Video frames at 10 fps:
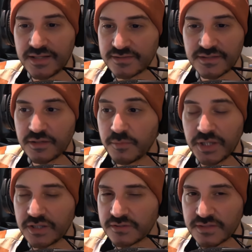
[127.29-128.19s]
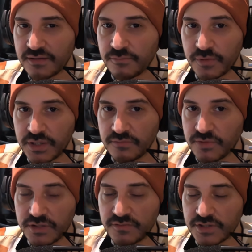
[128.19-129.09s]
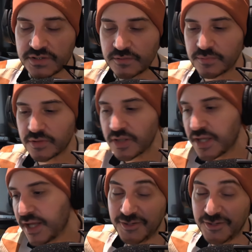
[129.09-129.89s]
and start making stuff with it. Very, very simple.